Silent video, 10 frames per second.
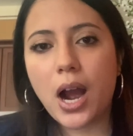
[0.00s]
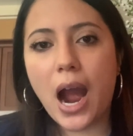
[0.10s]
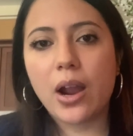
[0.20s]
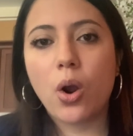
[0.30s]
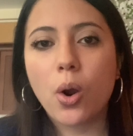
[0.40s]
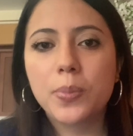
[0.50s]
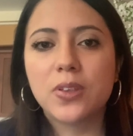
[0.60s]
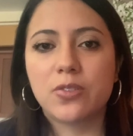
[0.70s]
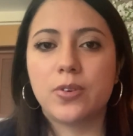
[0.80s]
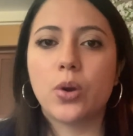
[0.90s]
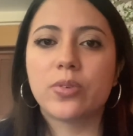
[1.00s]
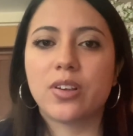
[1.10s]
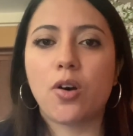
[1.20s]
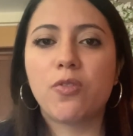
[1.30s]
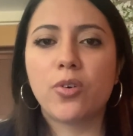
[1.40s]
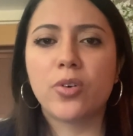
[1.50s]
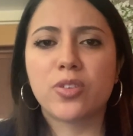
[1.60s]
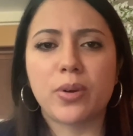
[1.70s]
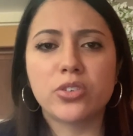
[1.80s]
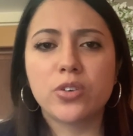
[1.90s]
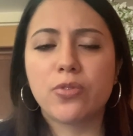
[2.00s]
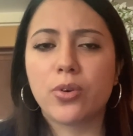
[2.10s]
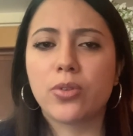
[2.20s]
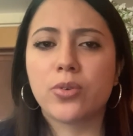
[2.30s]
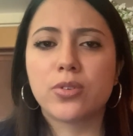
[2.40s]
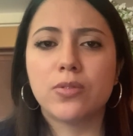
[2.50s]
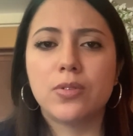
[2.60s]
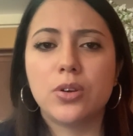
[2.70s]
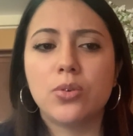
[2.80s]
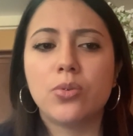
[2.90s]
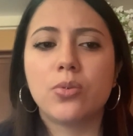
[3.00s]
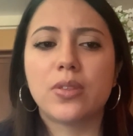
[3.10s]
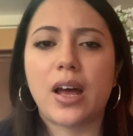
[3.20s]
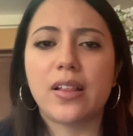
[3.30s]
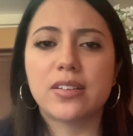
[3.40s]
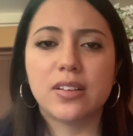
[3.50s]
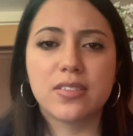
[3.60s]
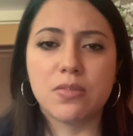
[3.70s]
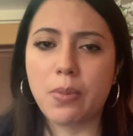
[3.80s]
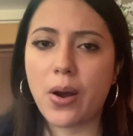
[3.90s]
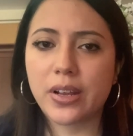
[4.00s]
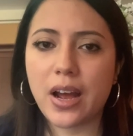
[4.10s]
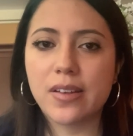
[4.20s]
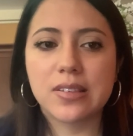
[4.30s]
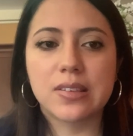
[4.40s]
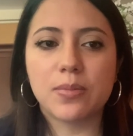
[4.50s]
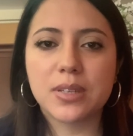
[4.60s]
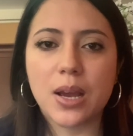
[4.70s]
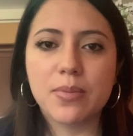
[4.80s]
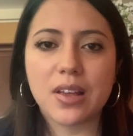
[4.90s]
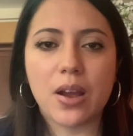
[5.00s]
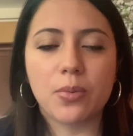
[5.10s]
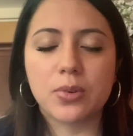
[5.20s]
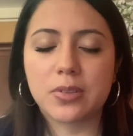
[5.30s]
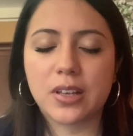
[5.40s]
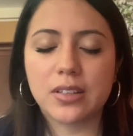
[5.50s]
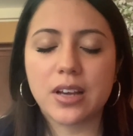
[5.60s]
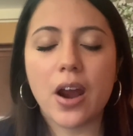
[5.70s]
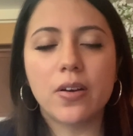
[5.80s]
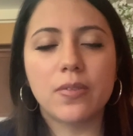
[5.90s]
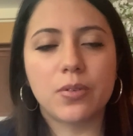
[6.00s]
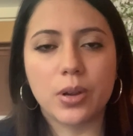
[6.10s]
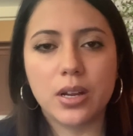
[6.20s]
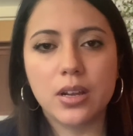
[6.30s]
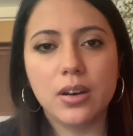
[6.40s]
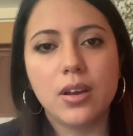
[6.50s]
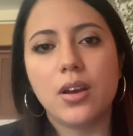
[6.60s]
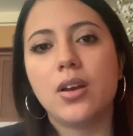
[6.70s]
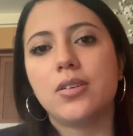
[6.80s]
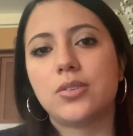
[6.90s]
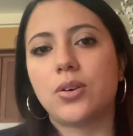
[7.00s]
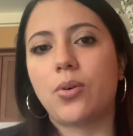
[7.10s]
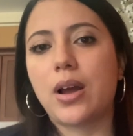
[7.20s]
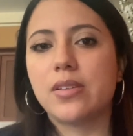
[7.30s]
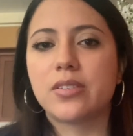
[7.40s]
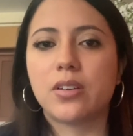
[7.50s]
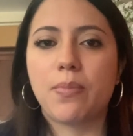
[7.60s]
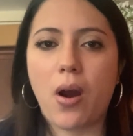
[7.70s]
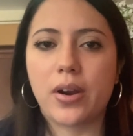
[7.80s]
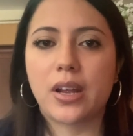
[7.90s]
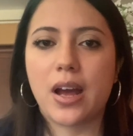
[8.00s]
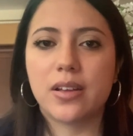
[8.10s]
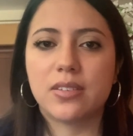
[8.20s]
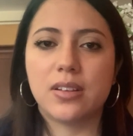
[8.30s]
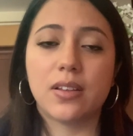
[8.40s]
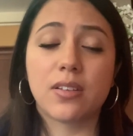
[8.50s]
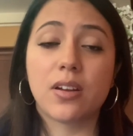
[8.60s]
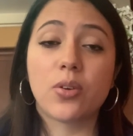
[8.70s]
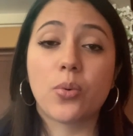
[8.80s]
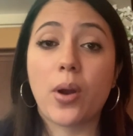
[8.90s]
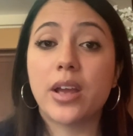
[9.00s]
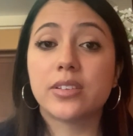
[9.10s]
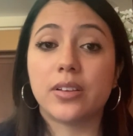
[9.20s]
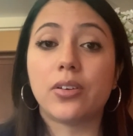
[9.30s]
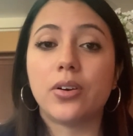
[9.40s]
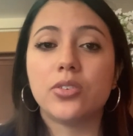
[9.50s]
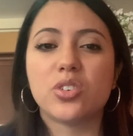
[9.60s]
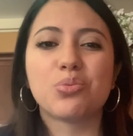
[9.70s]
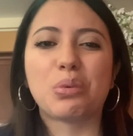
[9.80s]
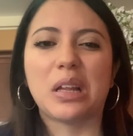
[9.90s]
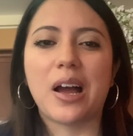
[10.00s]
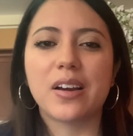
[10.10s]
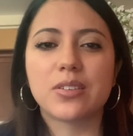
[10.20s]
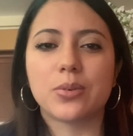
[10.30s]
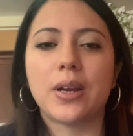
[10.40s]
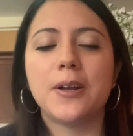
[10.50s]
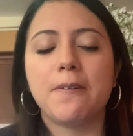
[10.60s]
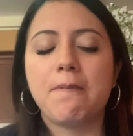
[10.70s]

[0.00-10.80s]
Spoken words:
I hope this video was helpful, especially for those of you that like to listen to podcasts. Sometimes I just get tired of reading, so I listen to podcasts, and that's another way to learn, just relax, right?